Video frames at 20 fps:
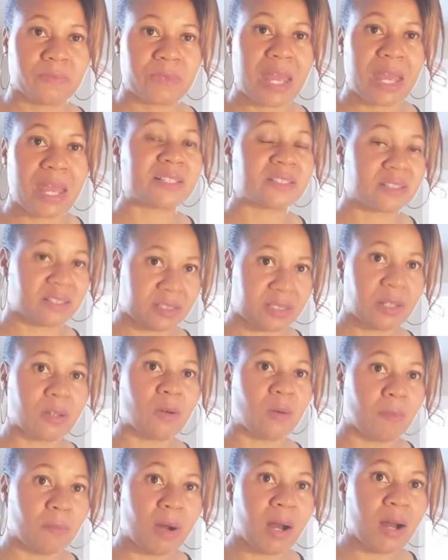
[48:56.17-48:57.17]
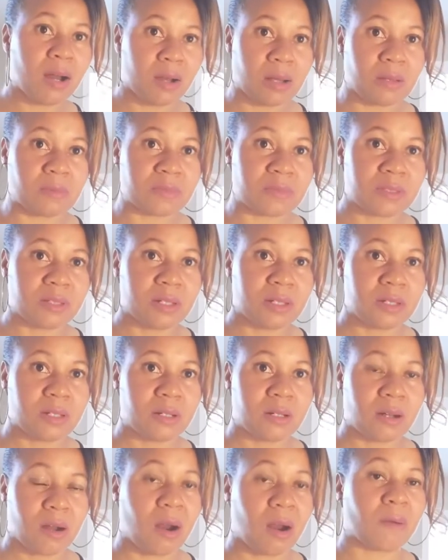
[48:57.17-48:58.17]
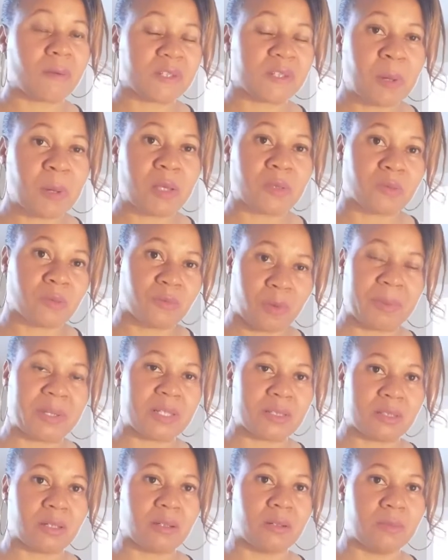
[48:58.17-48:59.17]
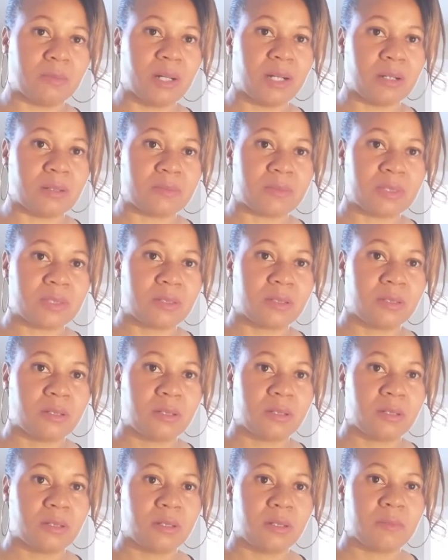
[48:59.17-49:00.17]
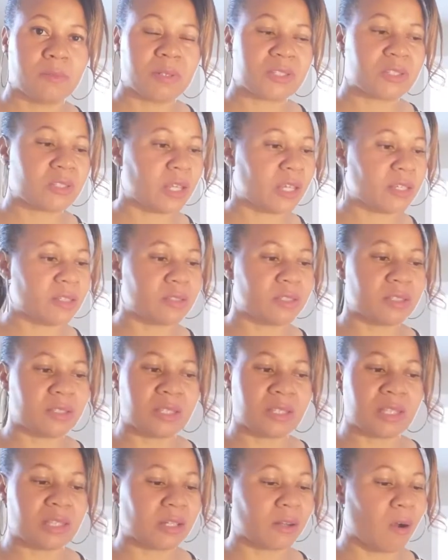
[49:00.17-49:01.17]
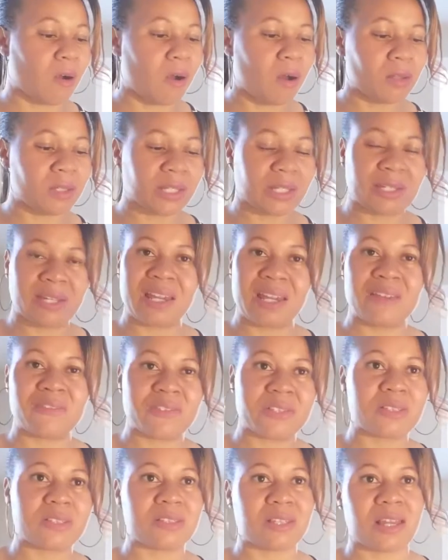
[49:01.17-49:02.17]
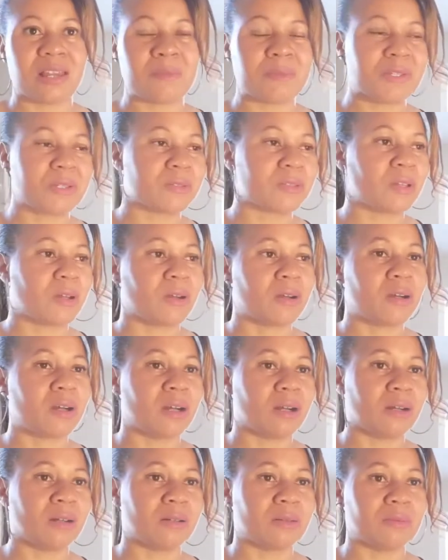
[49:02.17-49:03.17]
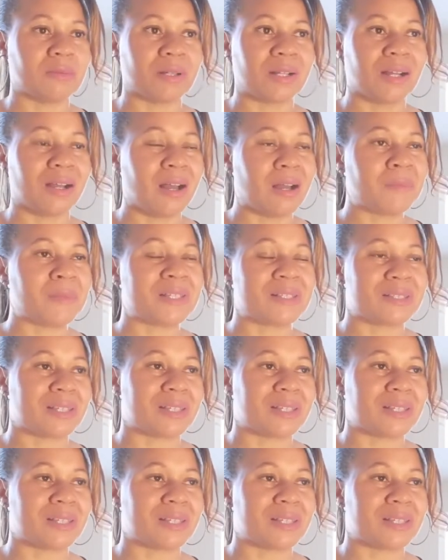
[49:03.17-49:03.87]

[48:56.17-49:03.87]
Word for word: as the single moms are responsible for being single moms. But they they're all in Kevin Samuels' um, comment